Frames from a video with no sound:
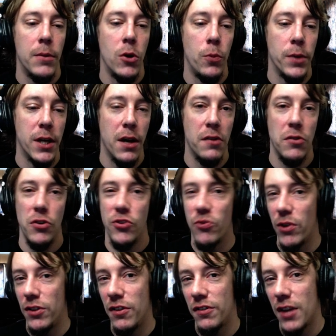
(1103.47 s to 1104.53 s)
I hope you guys
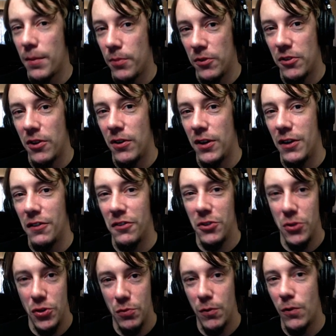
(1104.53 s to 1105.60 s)
enjoyed this episode, and as
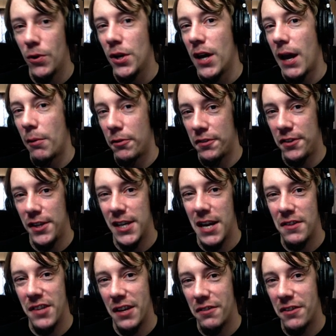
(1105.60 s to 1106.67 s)
usual, I will see you
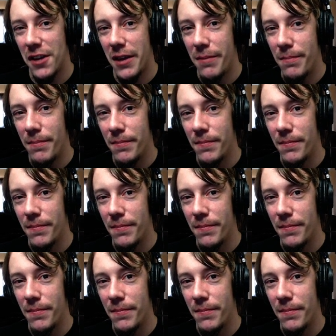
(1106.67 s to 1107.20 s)
guys next time.